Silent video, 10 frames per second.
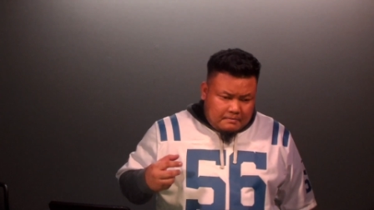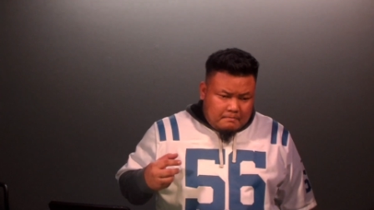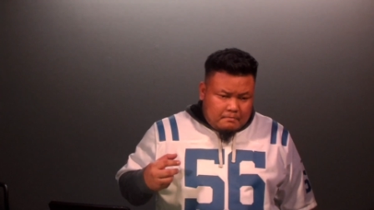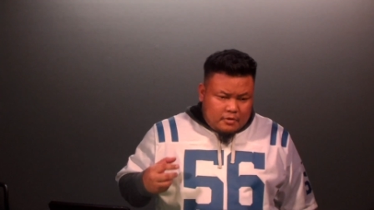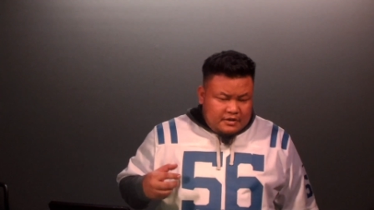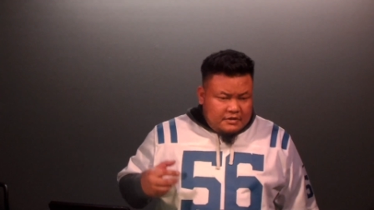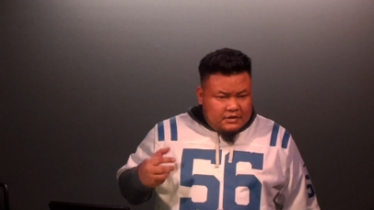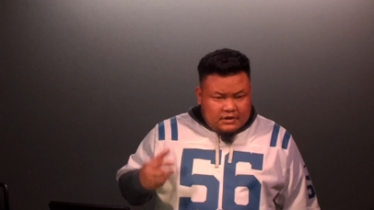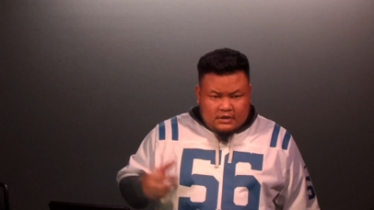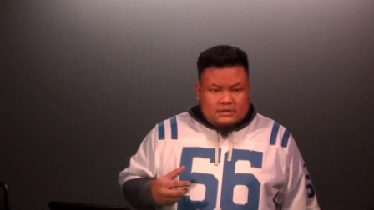bring
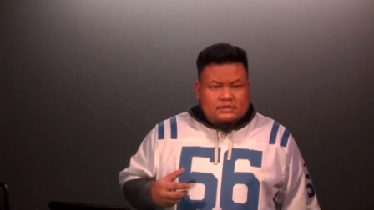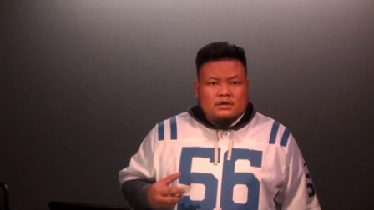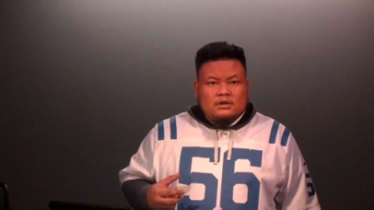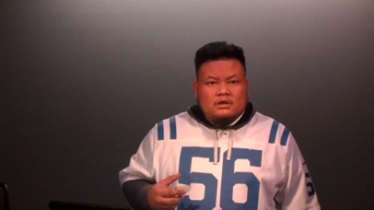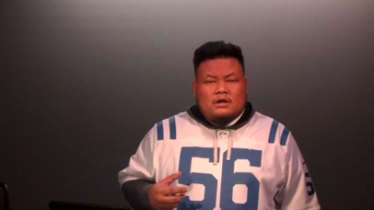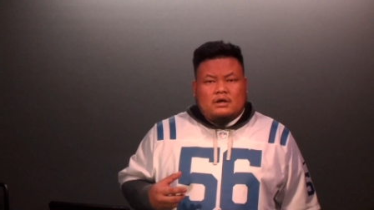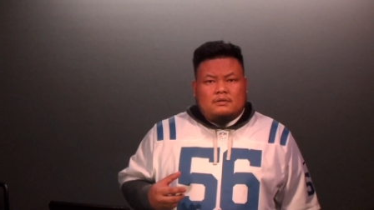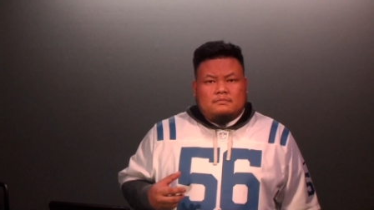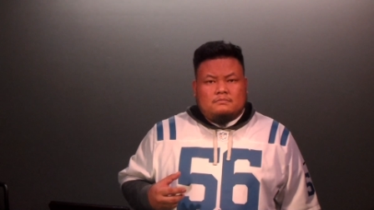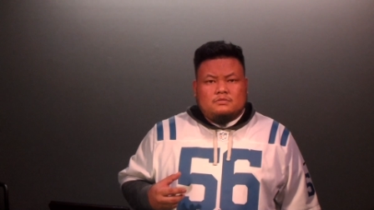this
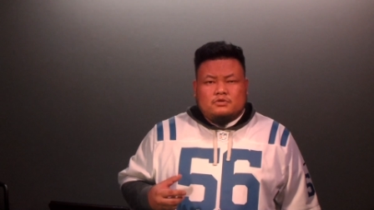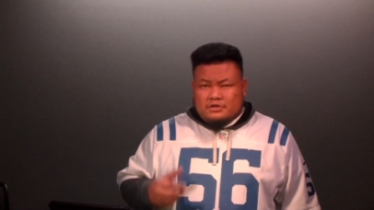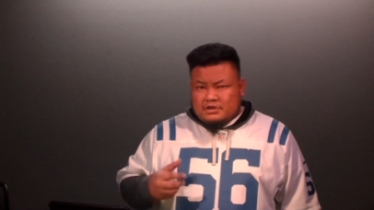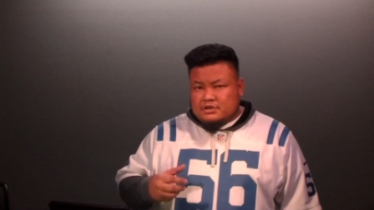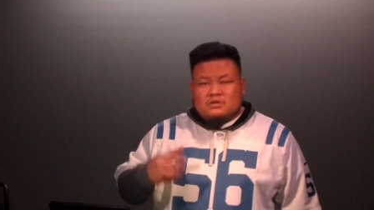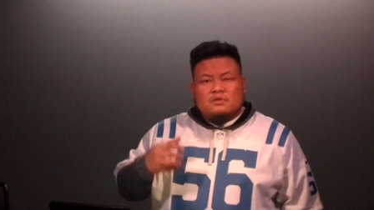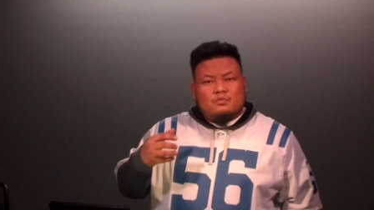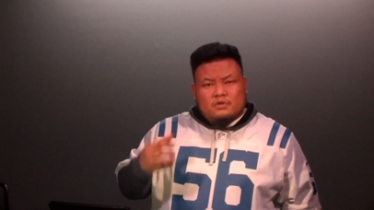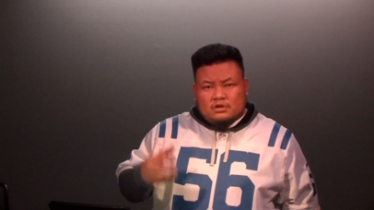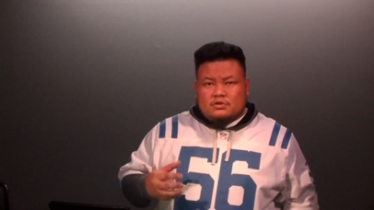tradition and
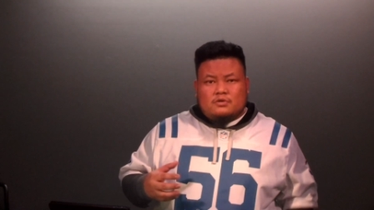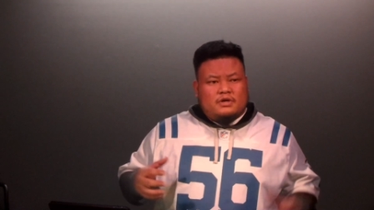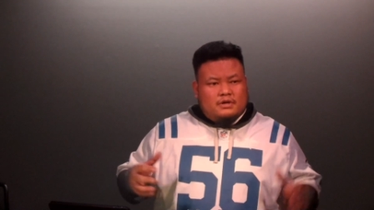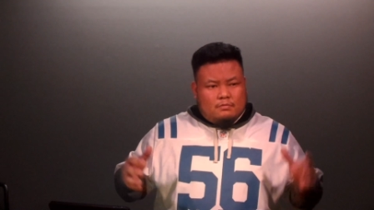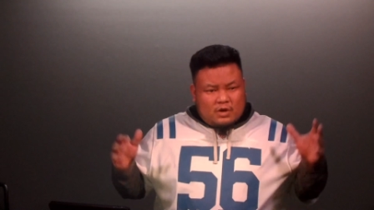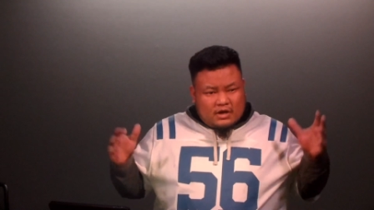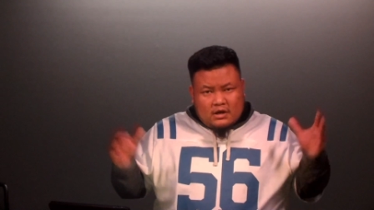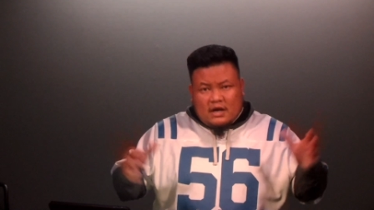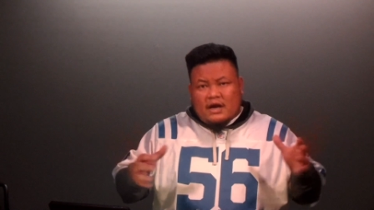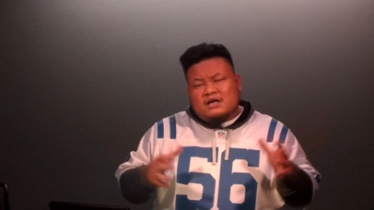ritual and what
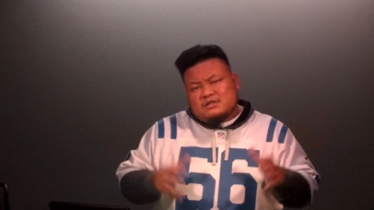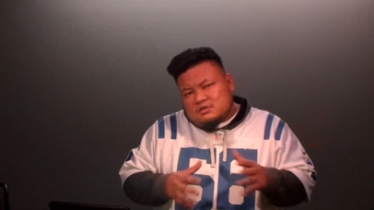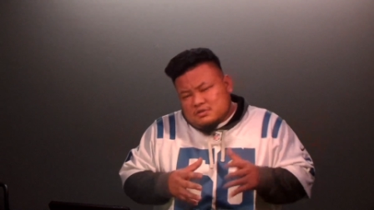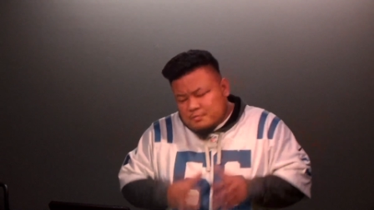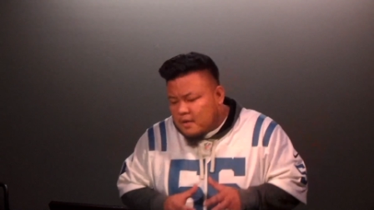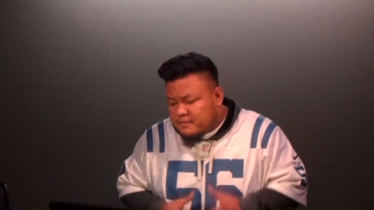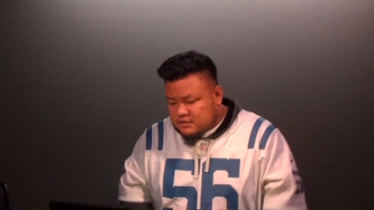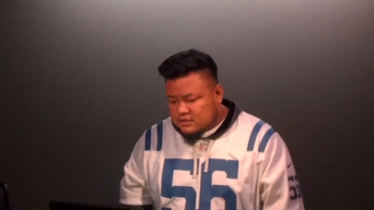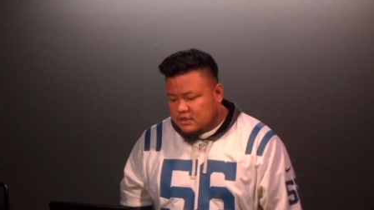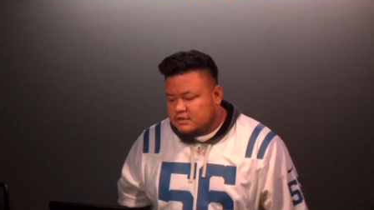God has
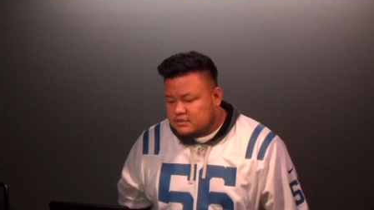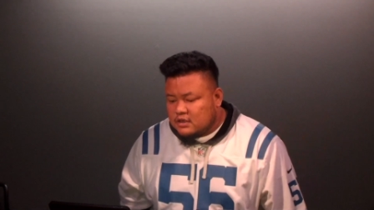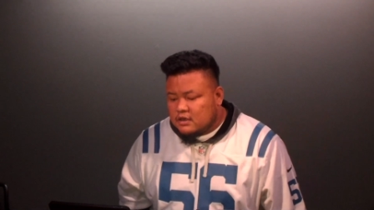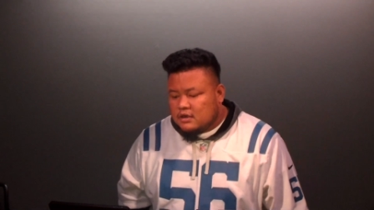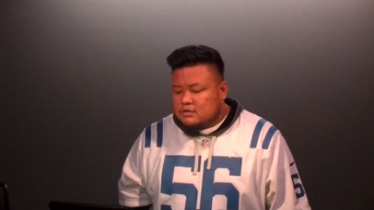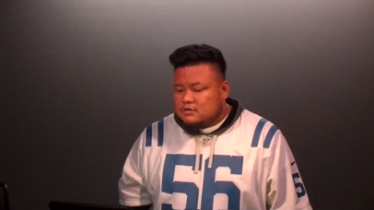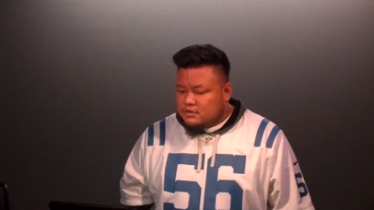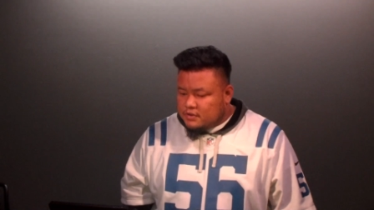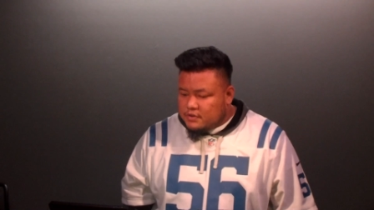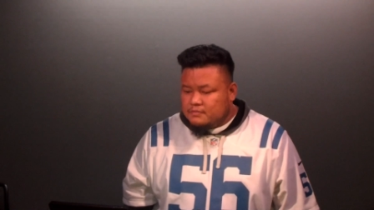promised us to
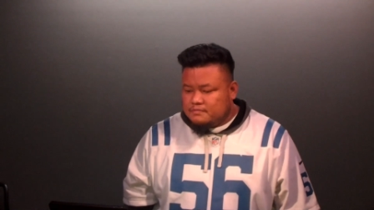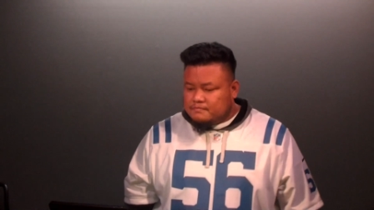do.